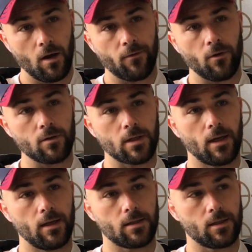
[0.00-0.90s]
Of course it
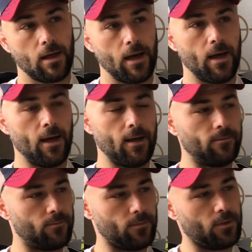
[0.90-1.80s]
is. You're
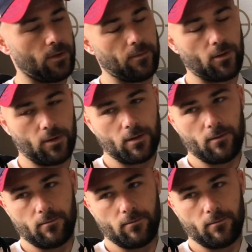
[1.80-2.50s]
on them long